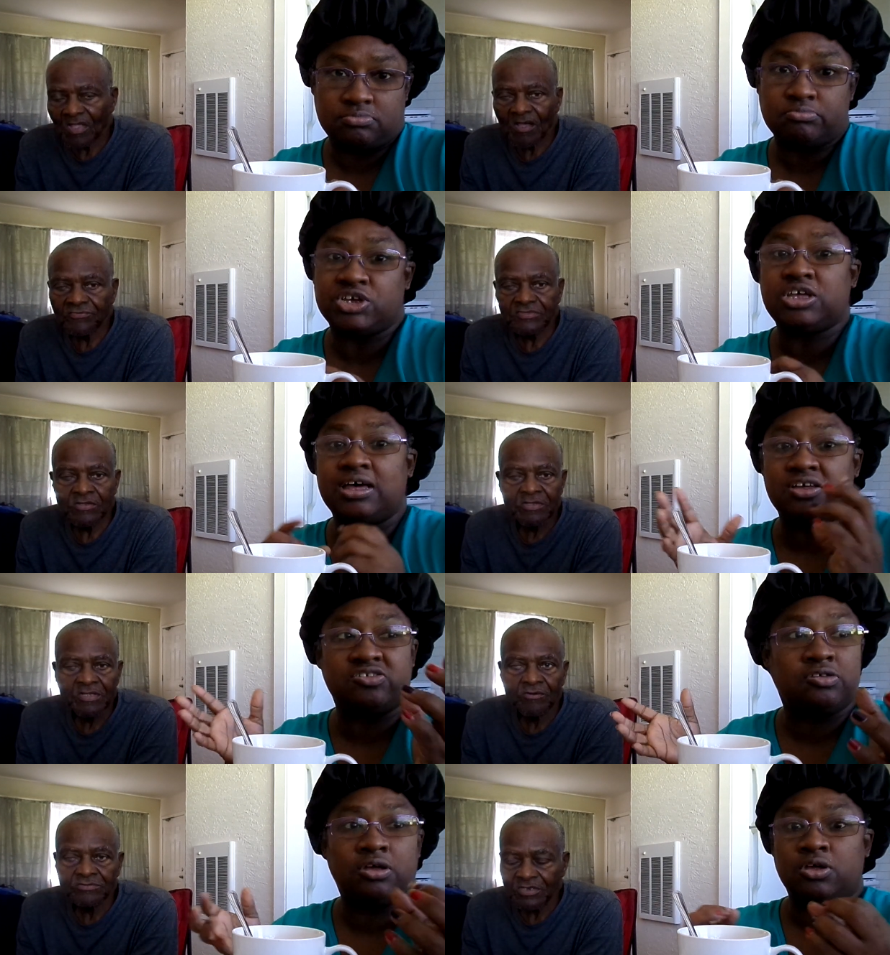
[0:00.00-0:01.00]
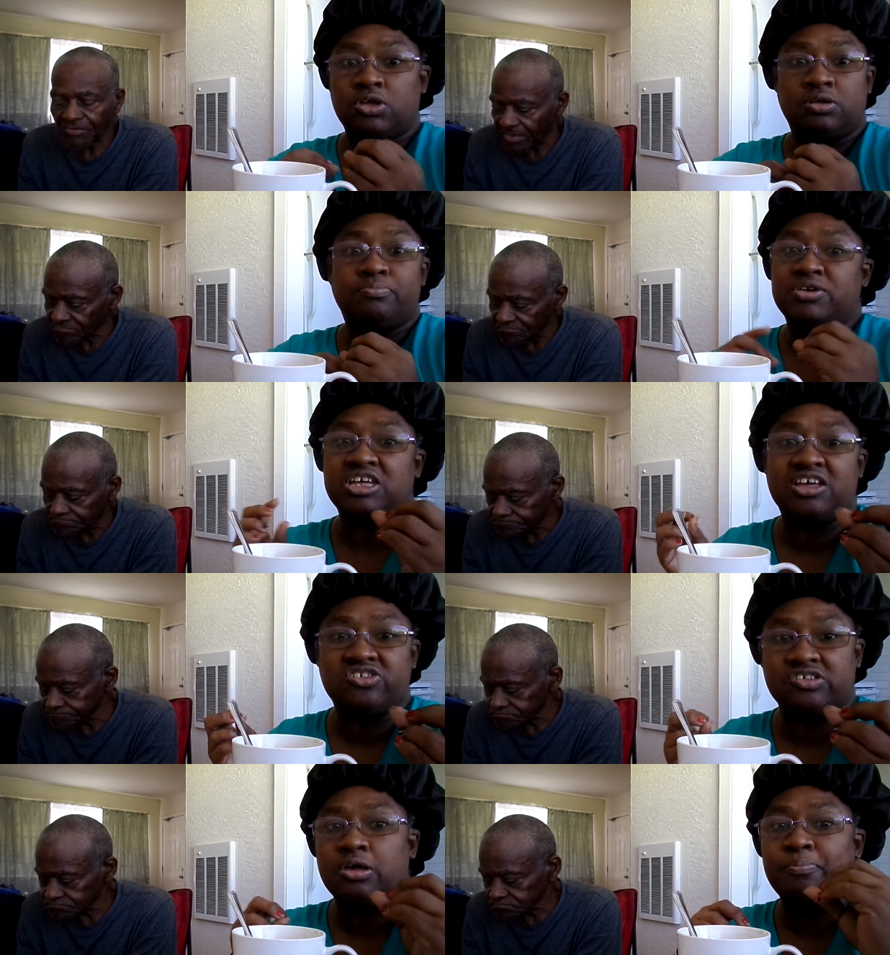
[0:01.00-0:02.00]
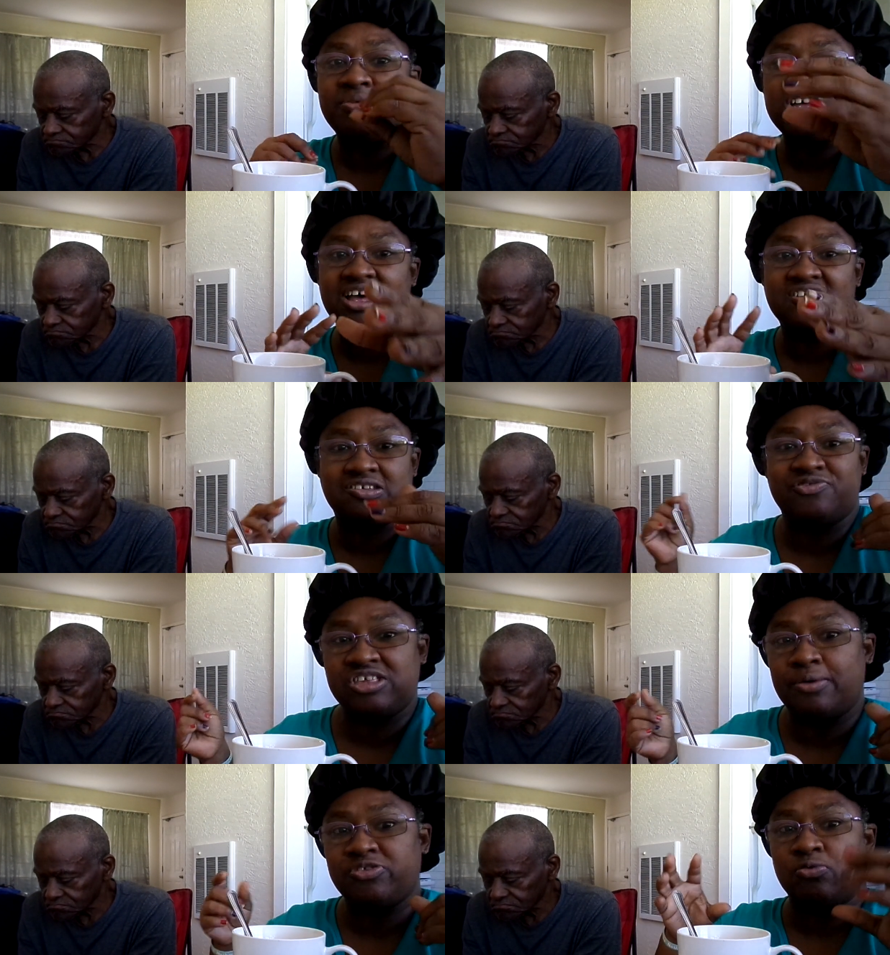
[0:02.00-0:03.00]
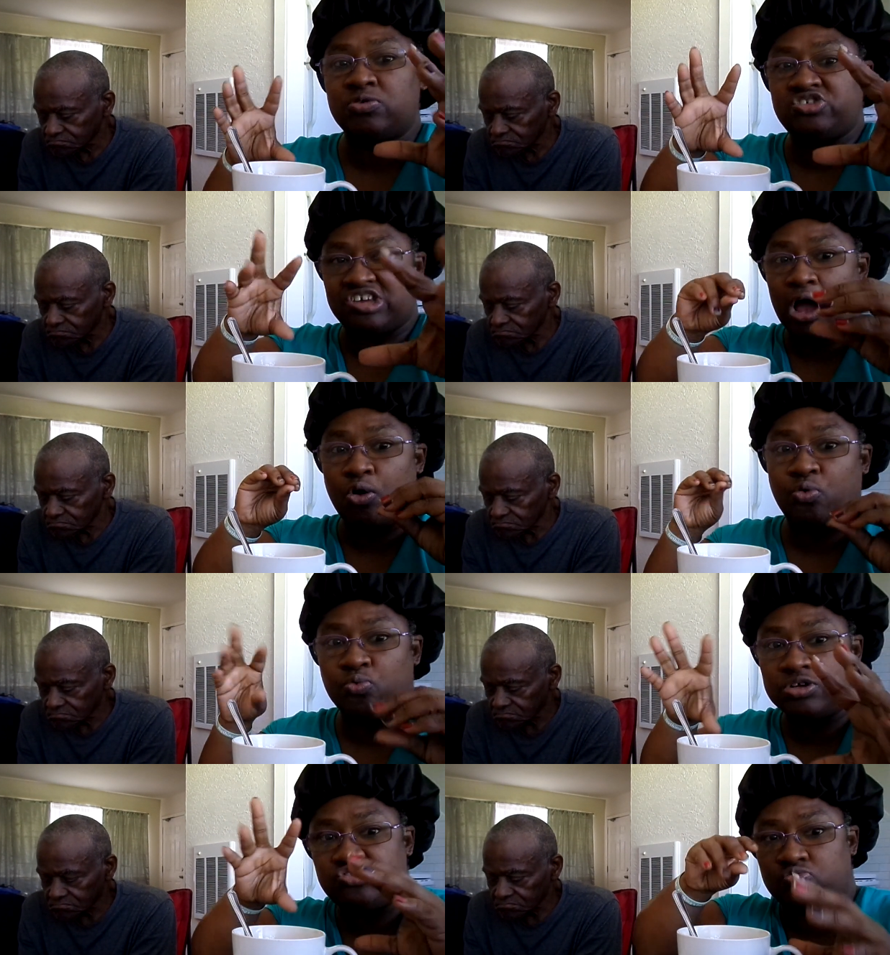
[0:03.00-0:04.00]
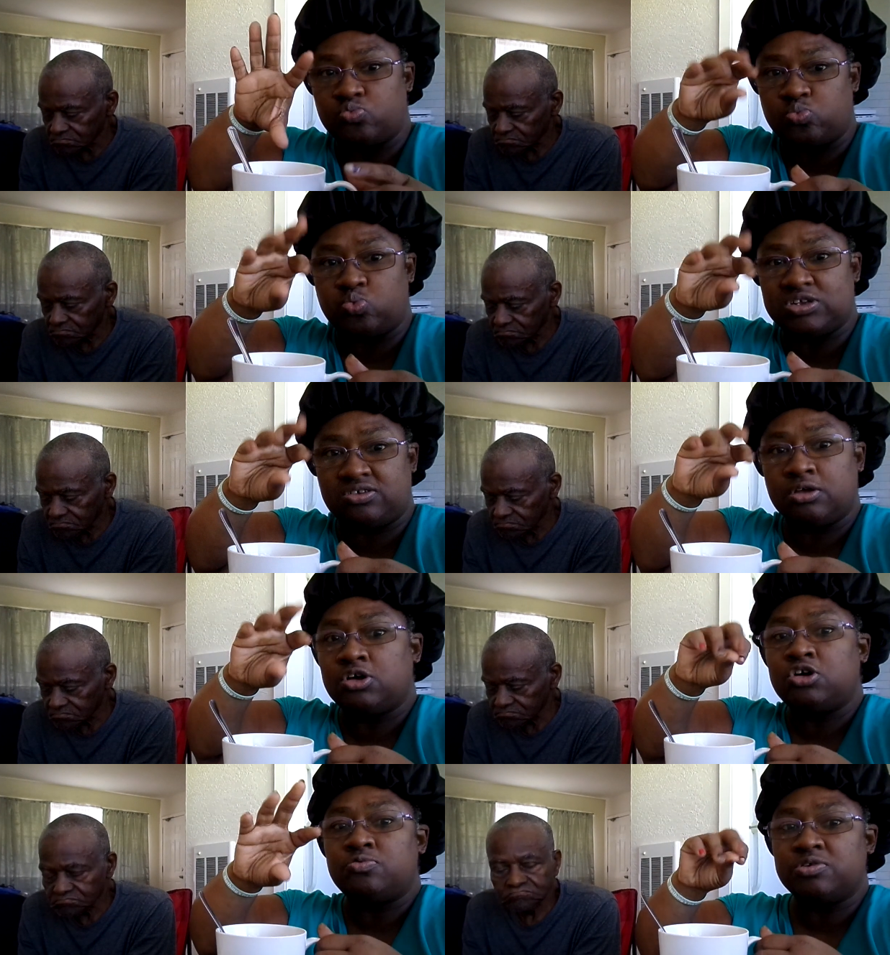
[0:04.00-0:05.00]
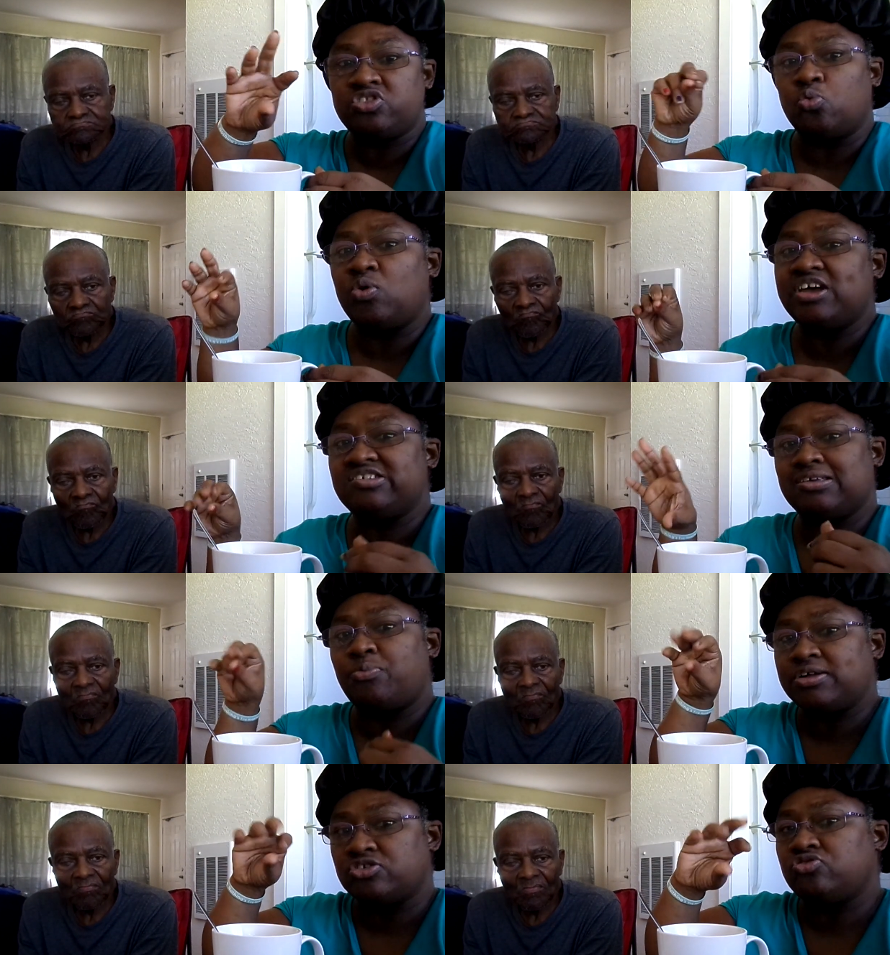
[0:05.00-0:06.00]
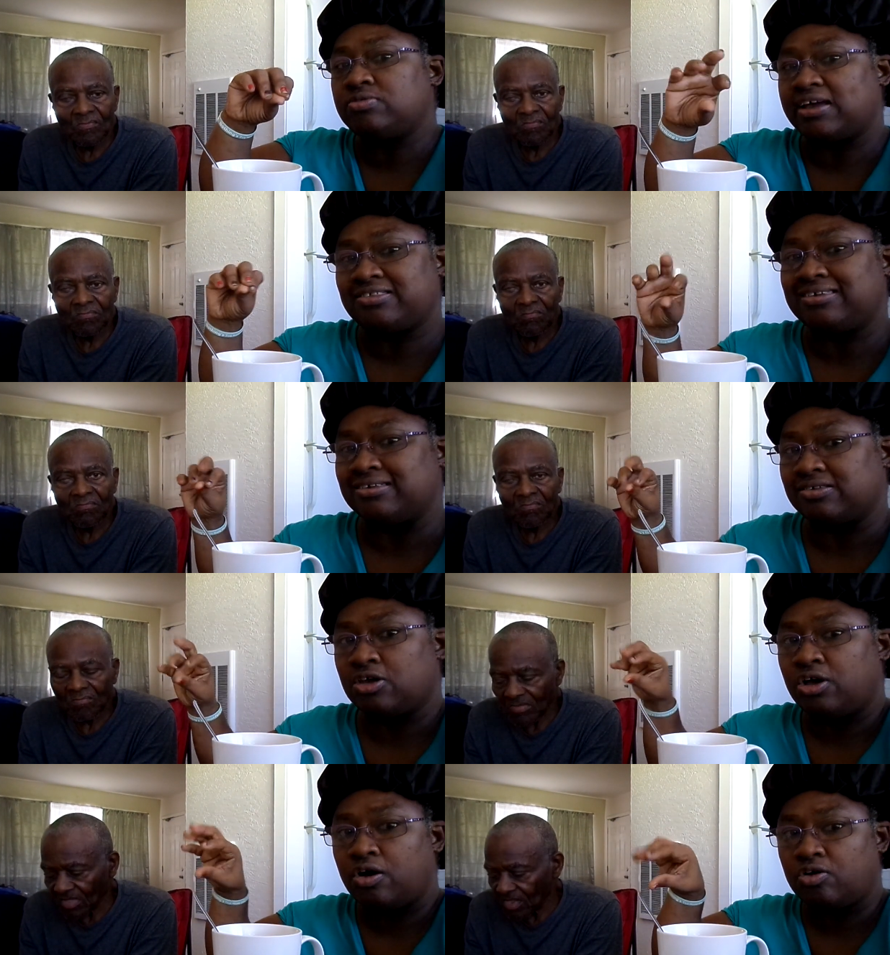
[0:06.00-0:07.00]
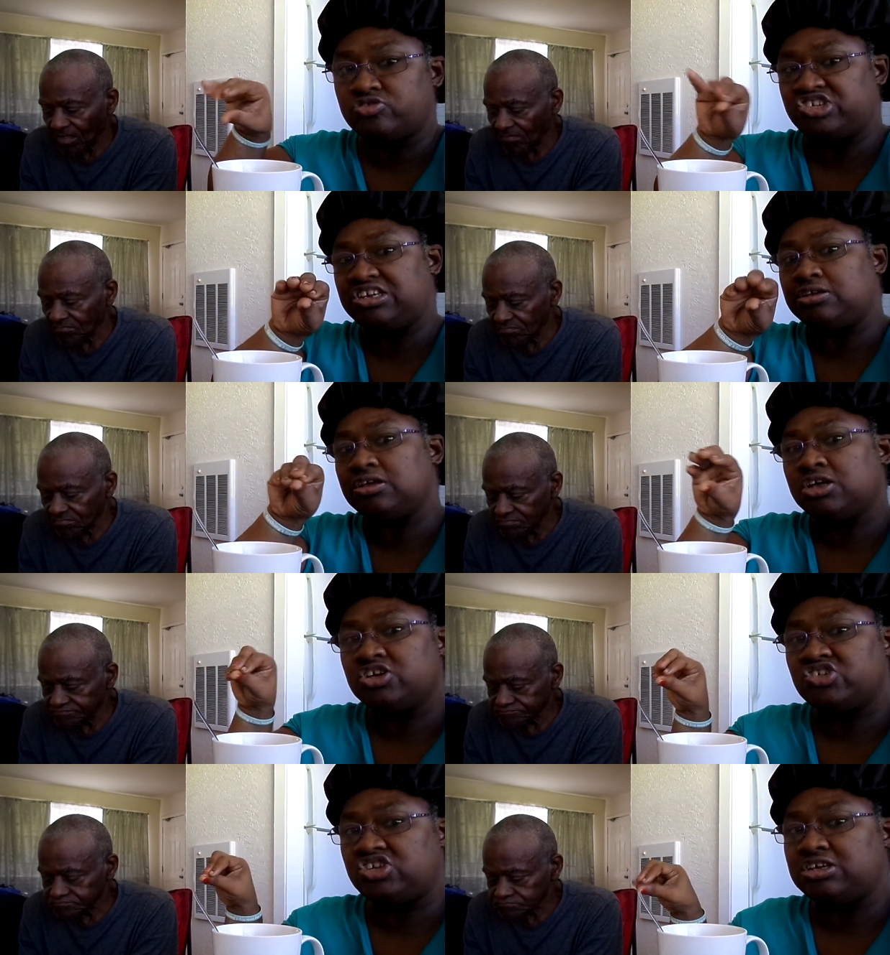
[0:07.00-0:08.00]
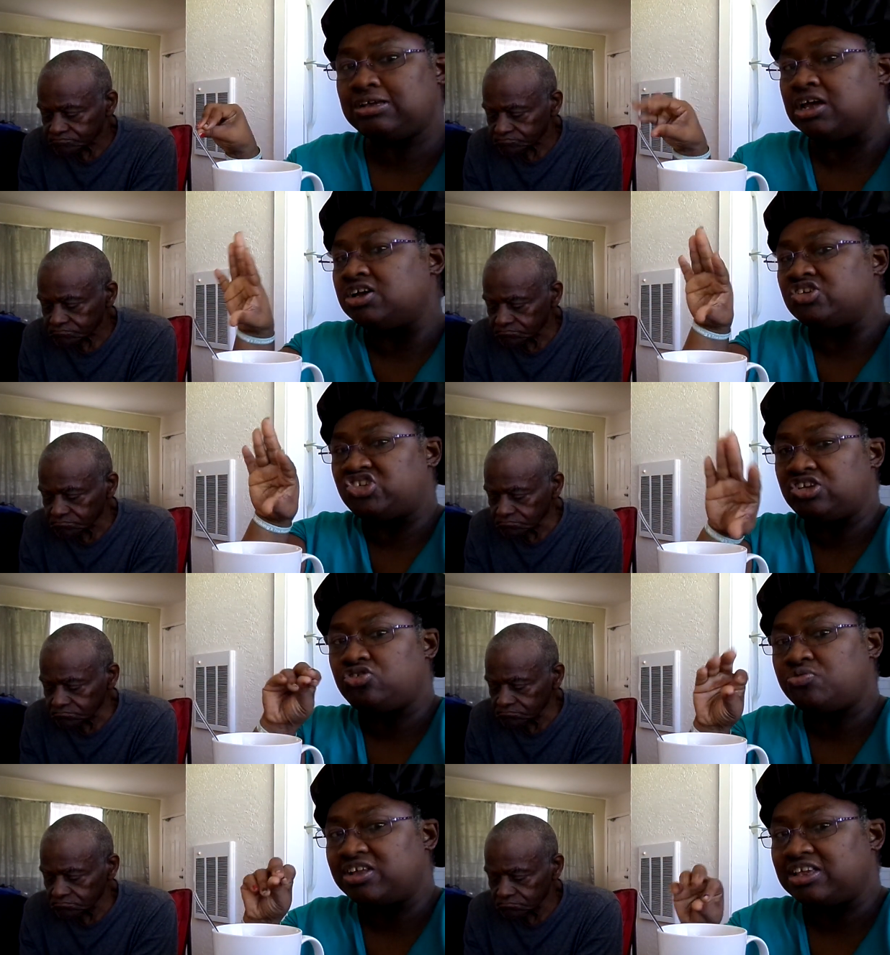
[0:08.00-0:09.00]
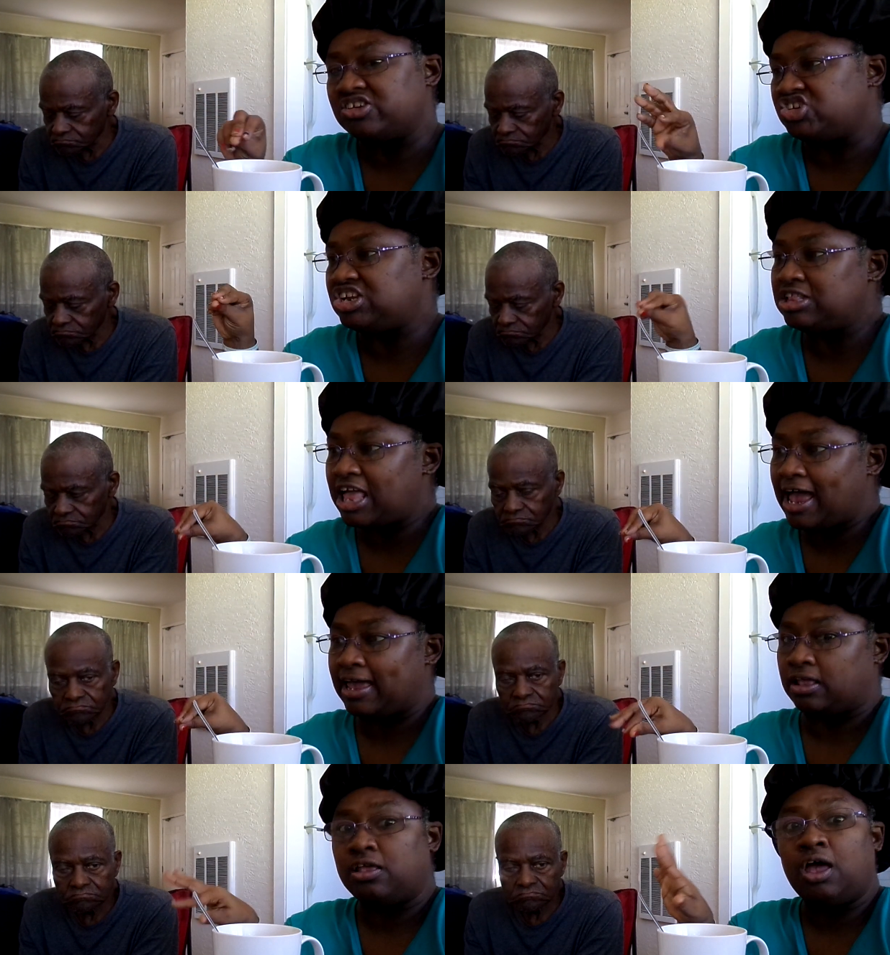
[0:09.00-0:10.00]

Speaker 1: Because, because because of something with y'all with you with with the ones that want to do like this. Oh, she she she doing this. She lying.